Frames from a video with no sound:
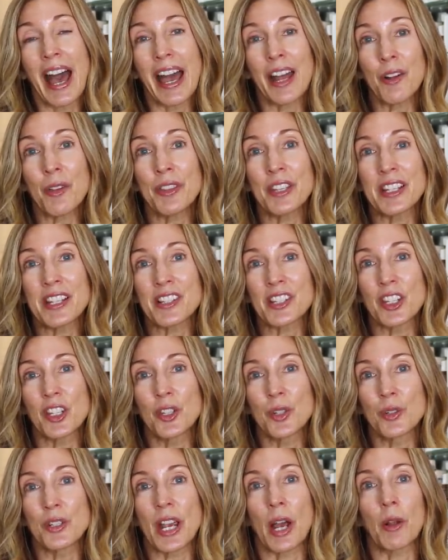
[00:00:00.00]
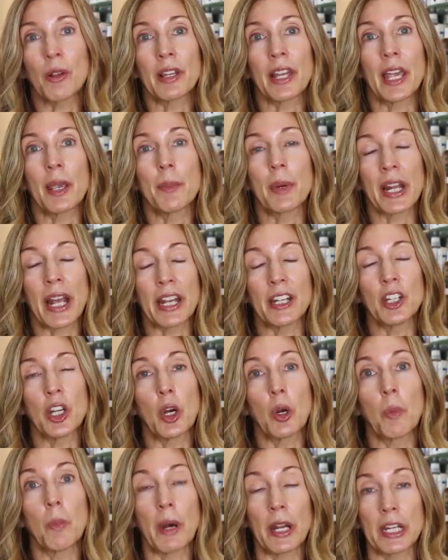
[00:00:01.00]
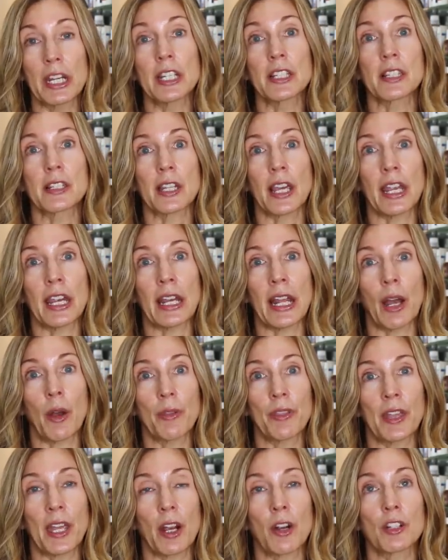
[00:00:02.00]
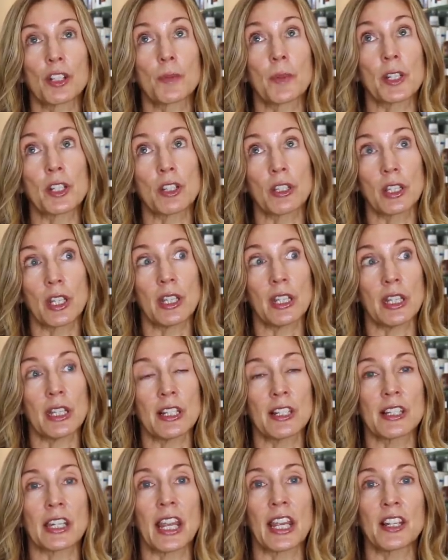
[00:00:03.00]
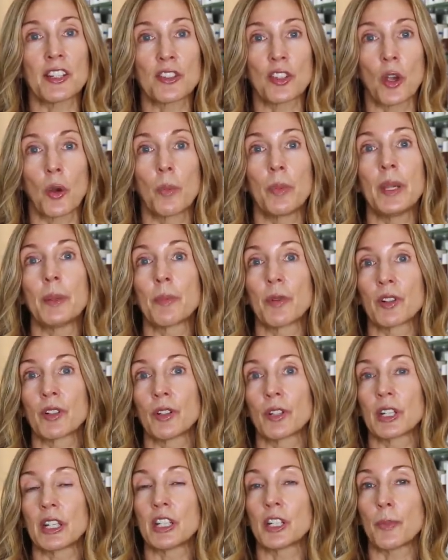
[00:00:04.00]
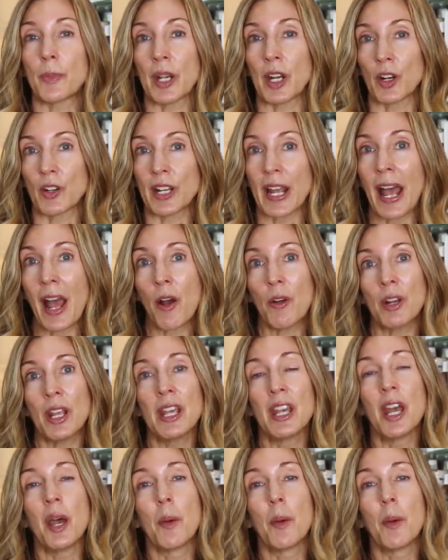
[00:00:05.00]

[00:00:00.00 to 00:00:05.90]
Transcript: I don't think it's a huge outlay, but I know money is tight out there, especially these days. So people are looking to pare down,